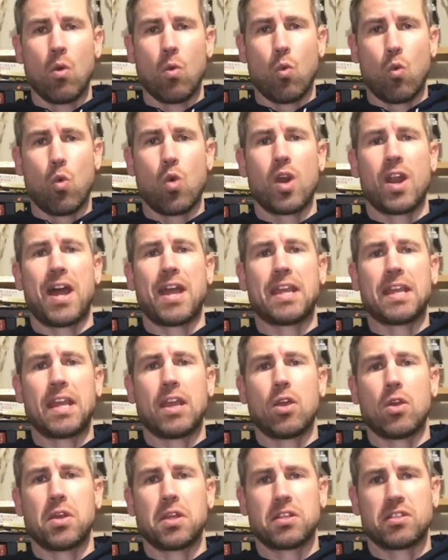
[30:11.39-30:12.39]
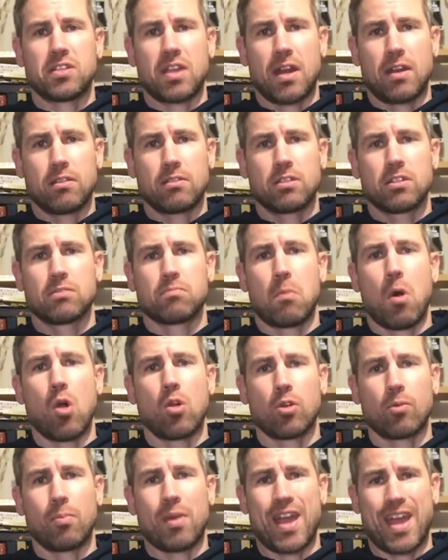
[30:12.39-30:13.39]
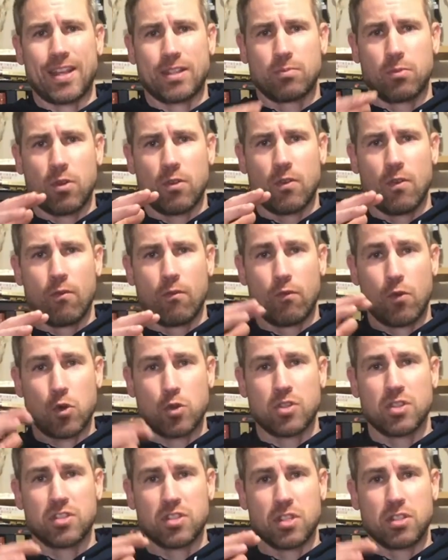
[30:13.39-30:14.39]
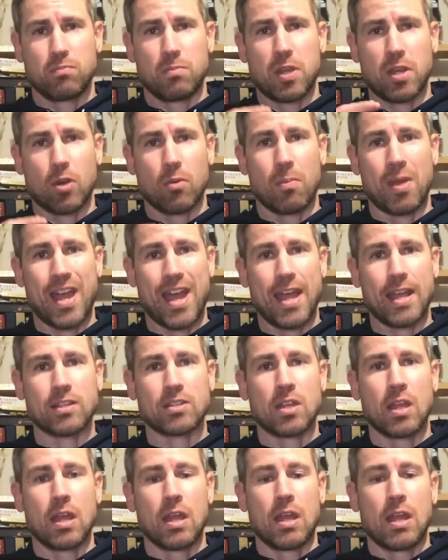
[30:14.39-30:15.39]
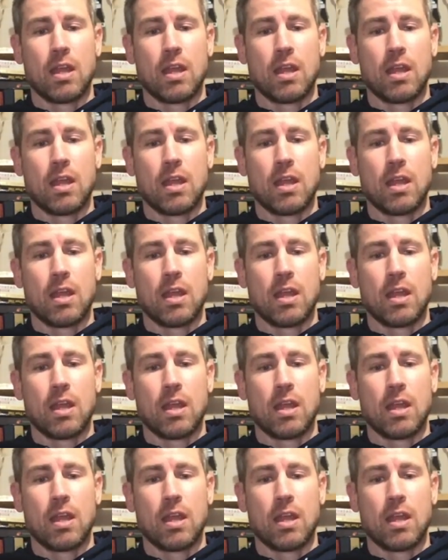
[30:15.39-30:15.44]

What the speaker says: what I carry inside of these smaller bags versus these bigger bags.